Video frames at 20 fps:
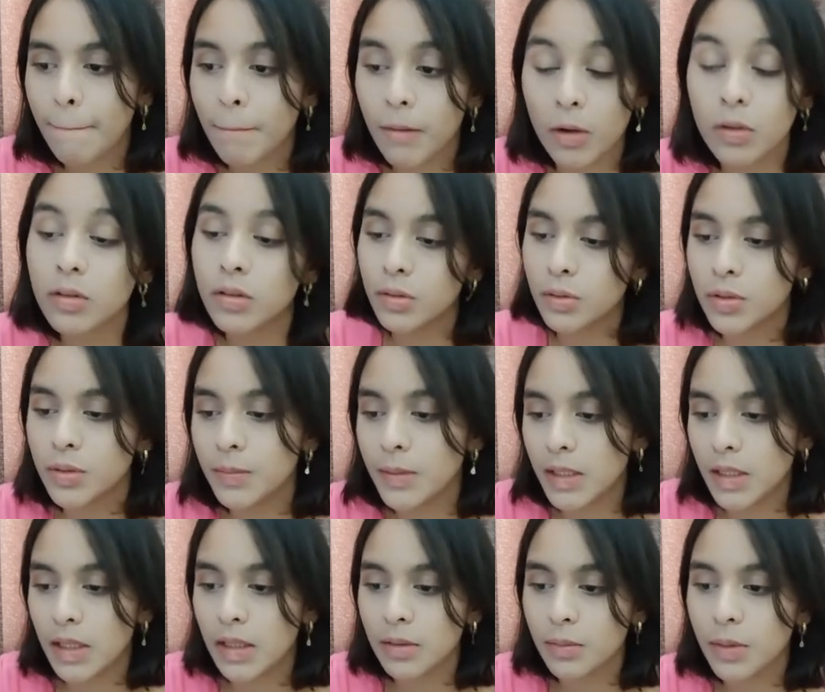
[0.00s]
on social
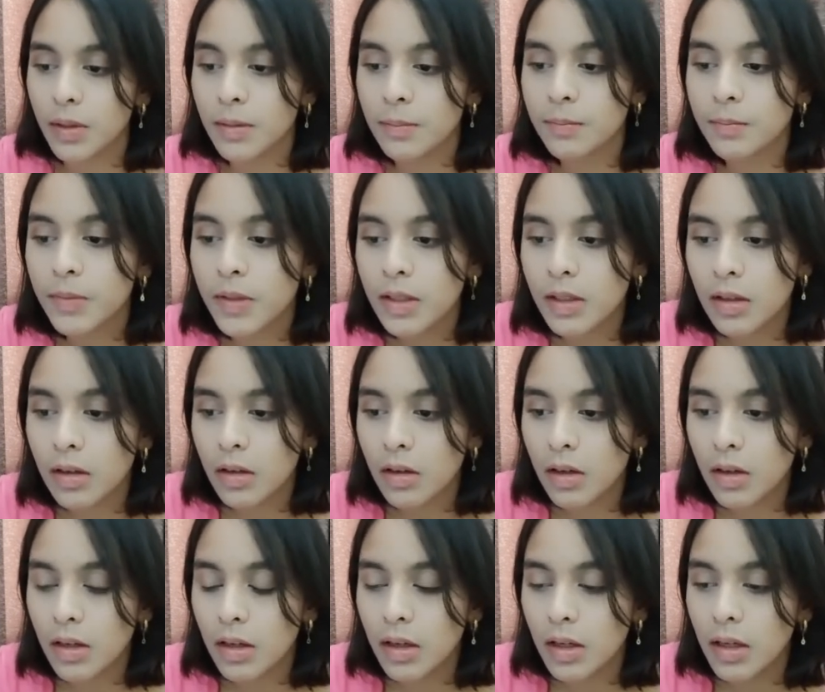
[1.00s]
media as well.
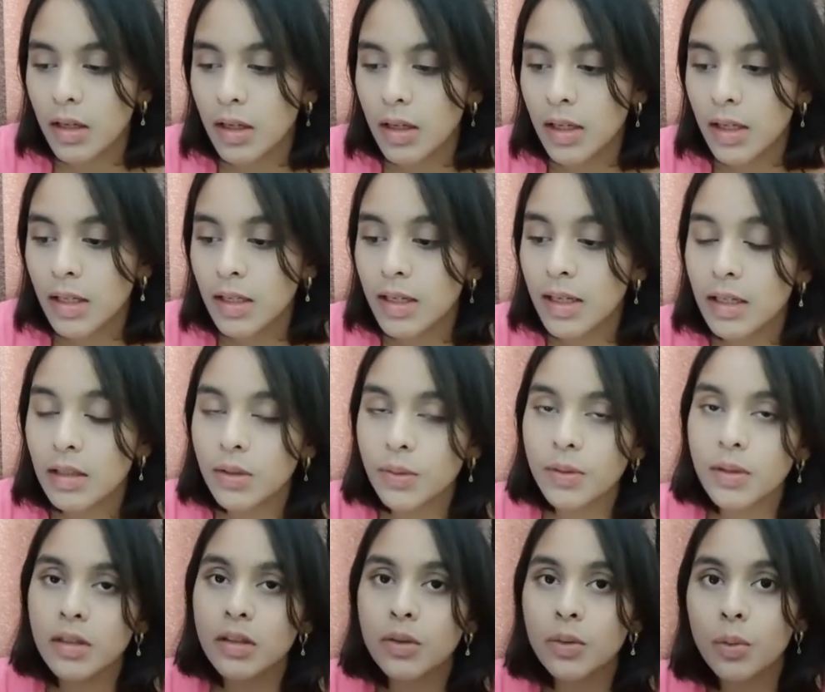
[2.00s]
Next
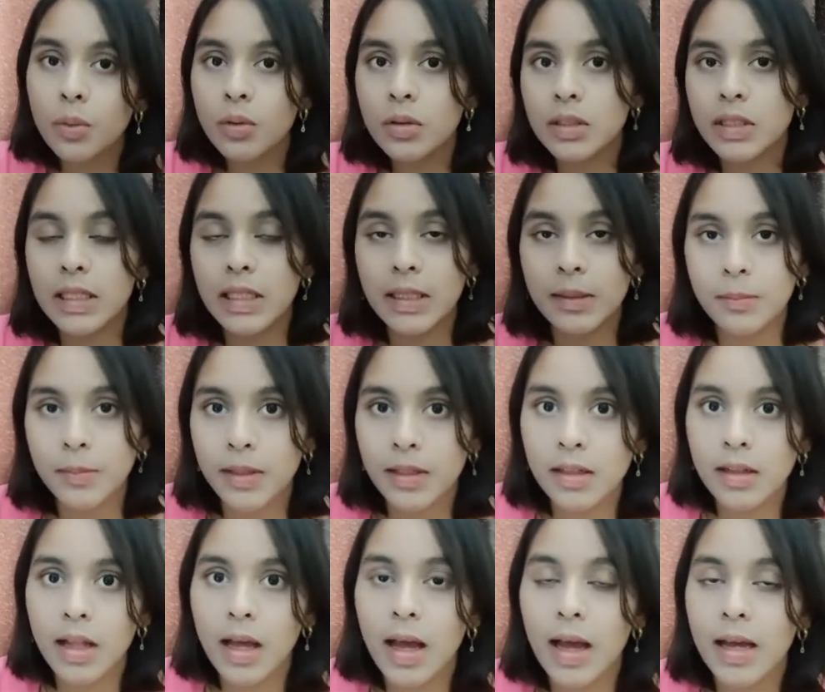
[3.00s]
one is cold
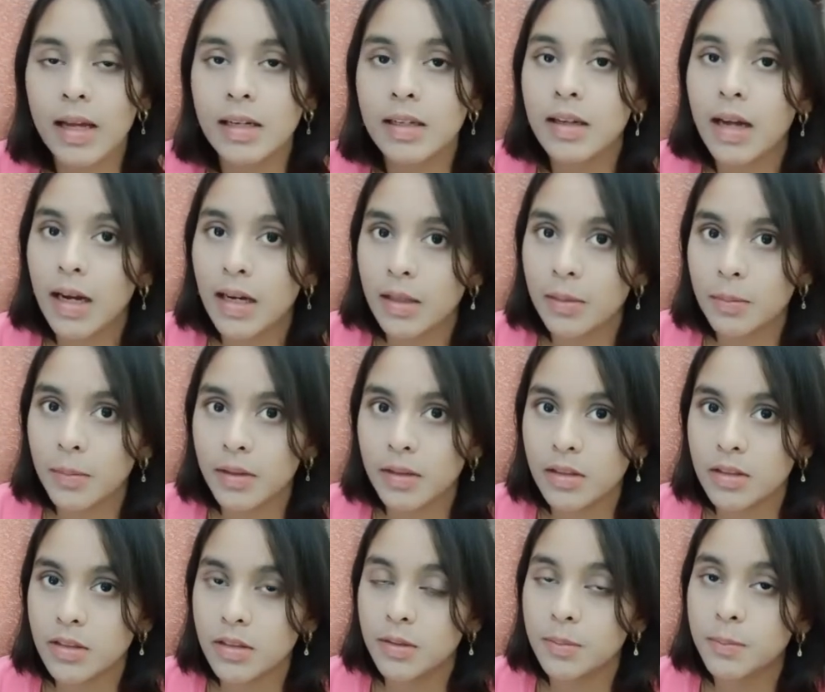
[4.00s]
email and direct
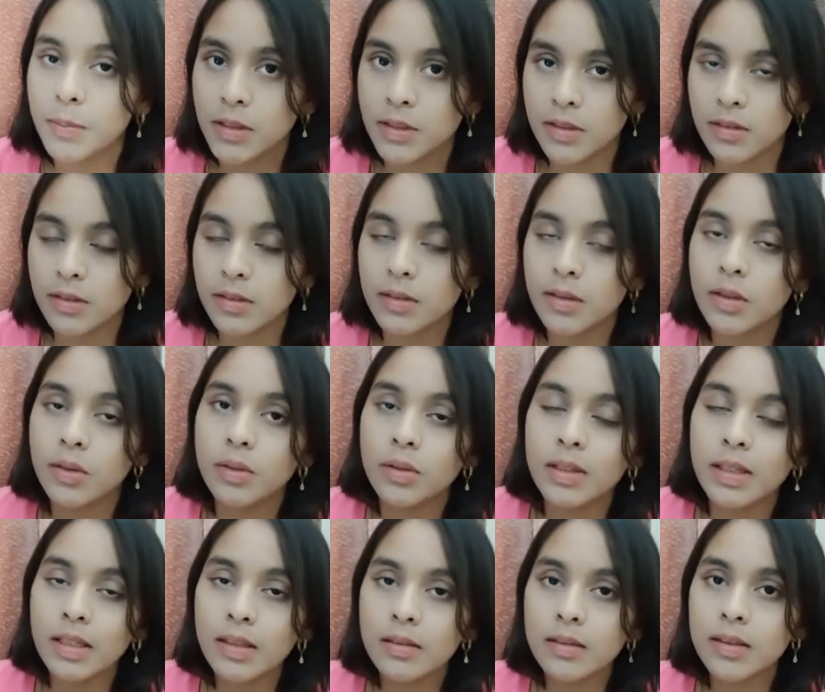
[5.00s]
messages pitches. You
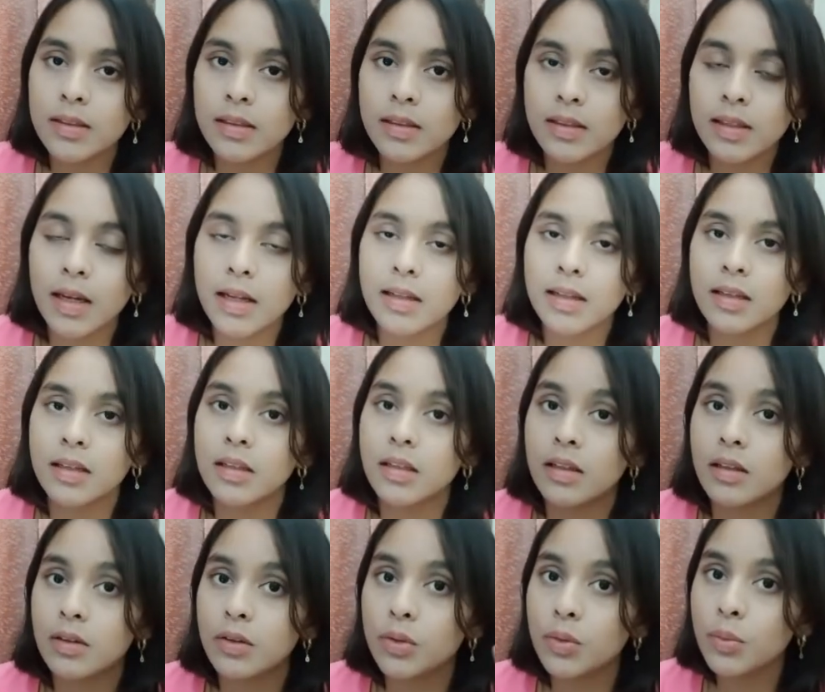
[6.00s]
need to understand that
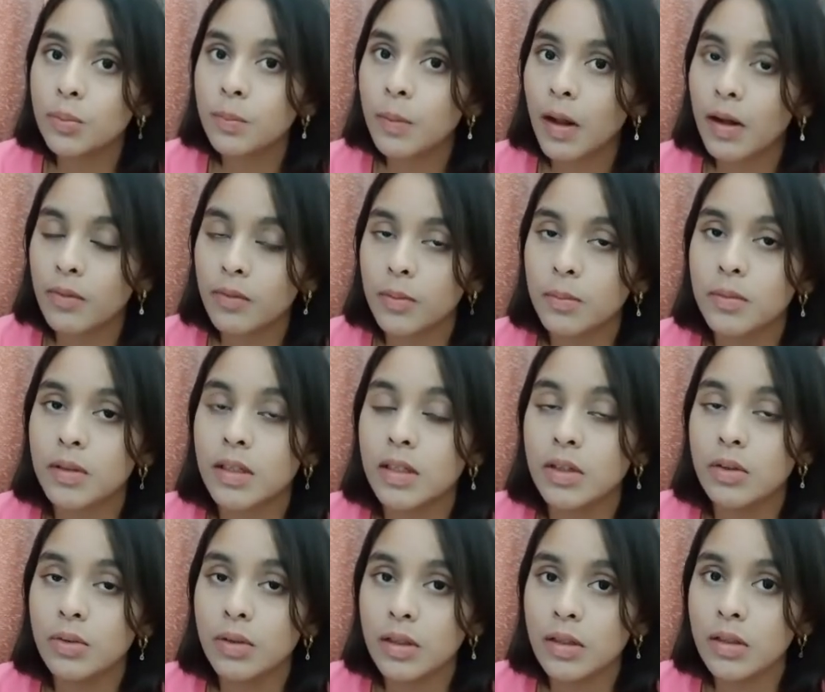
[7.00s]
there's two platforms that
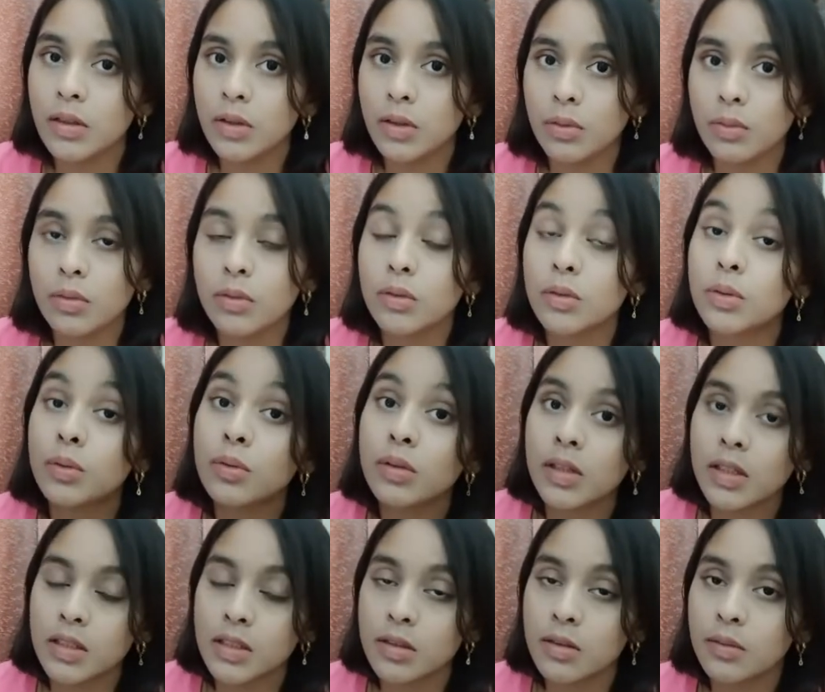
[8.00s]
you need to use, or two
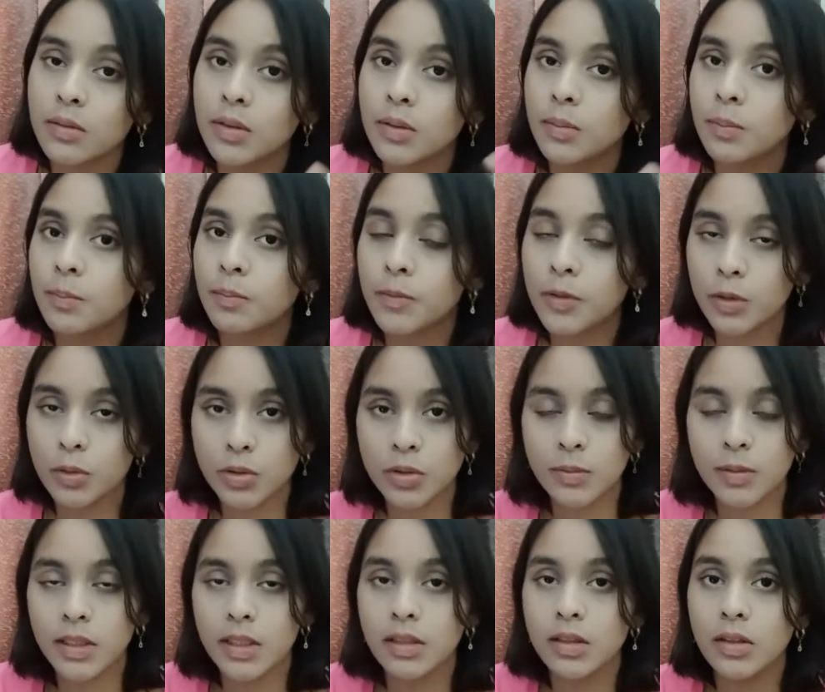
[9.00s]
sections of the social
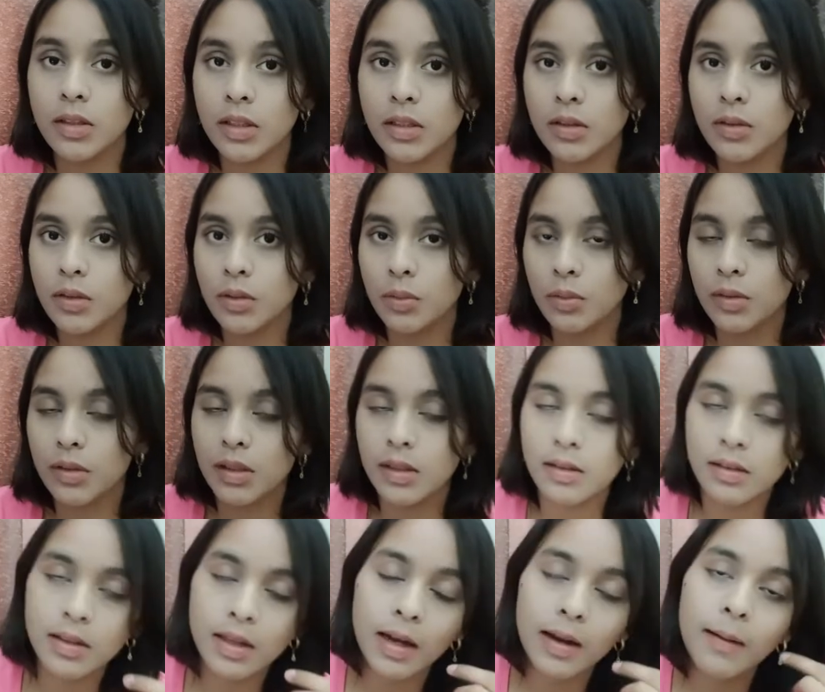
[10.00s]
media you need to use.
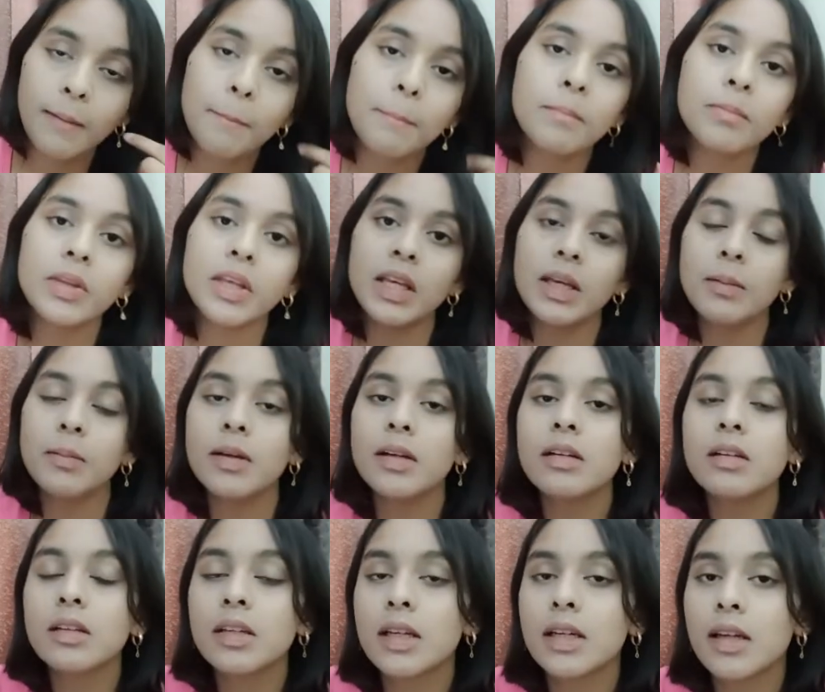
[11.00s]
Is that
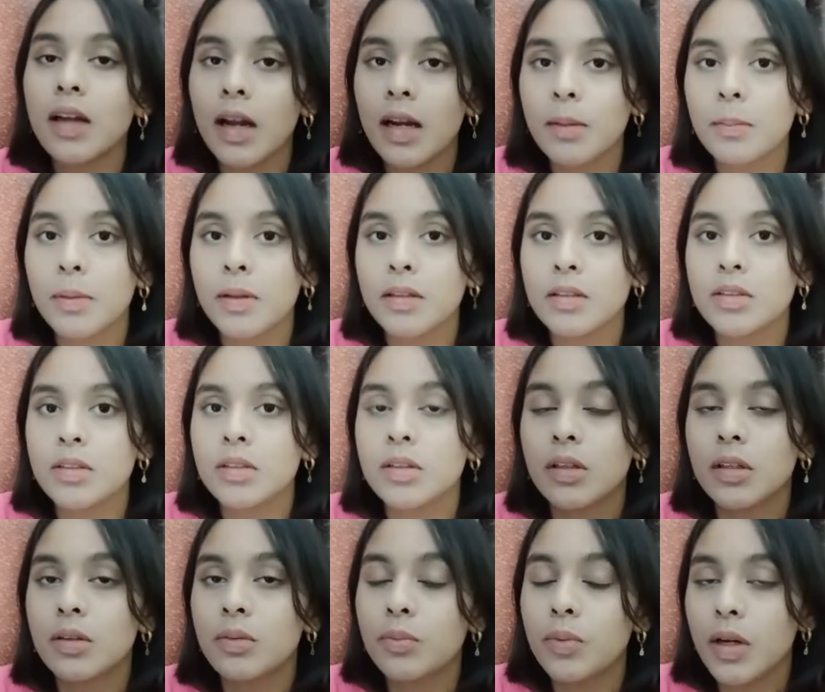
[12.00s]
emails and direct messages
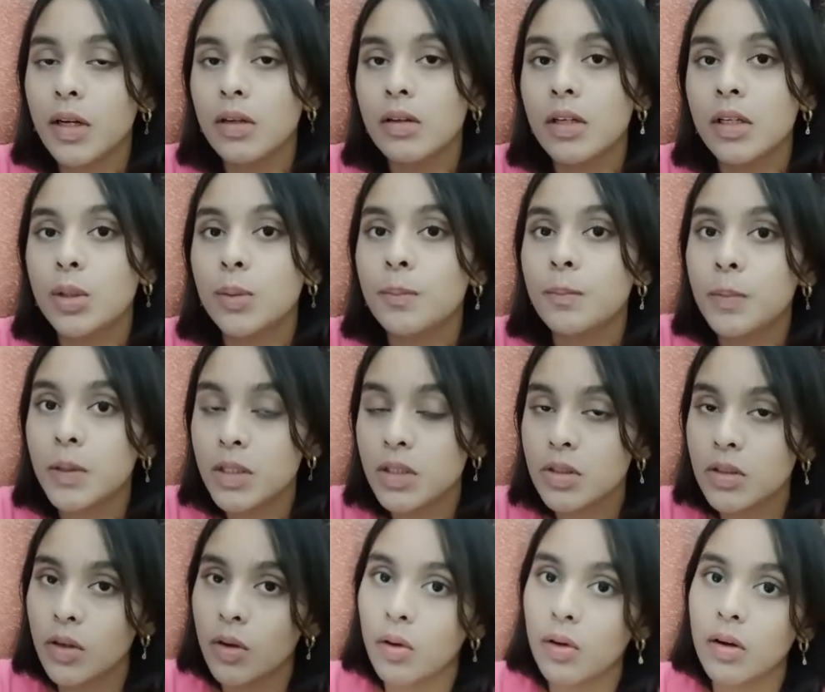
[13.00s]
is where you need to pitch
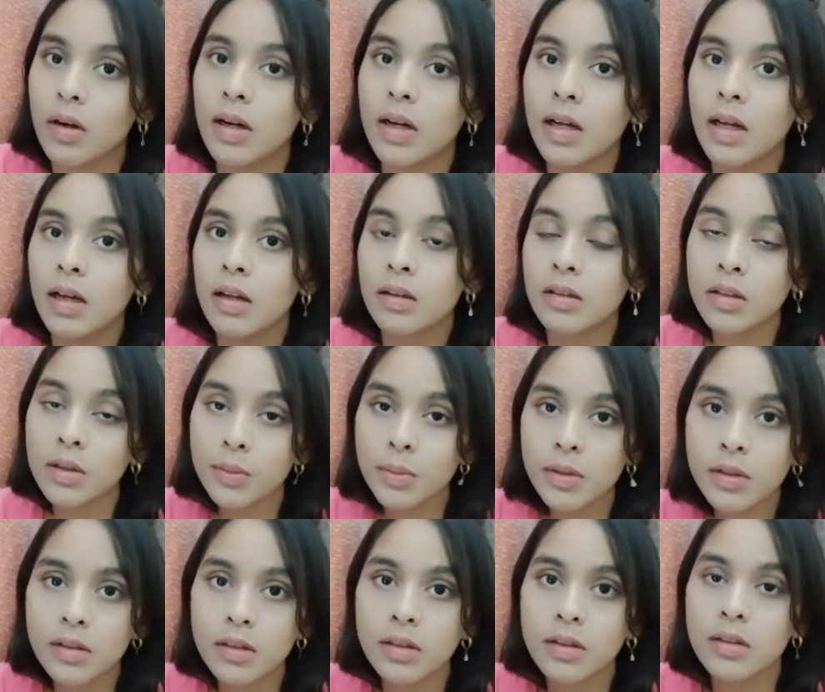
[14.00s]
your
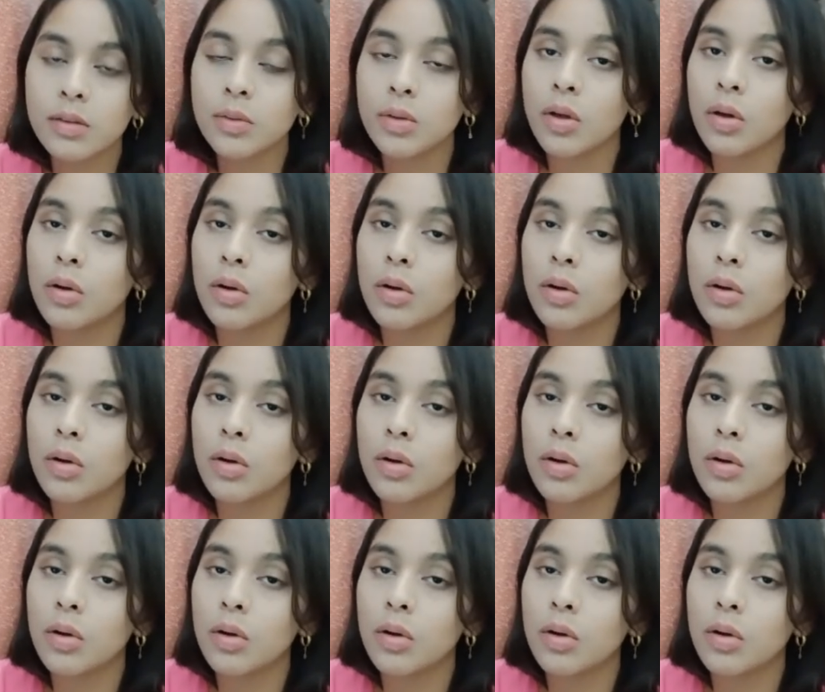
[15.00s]
services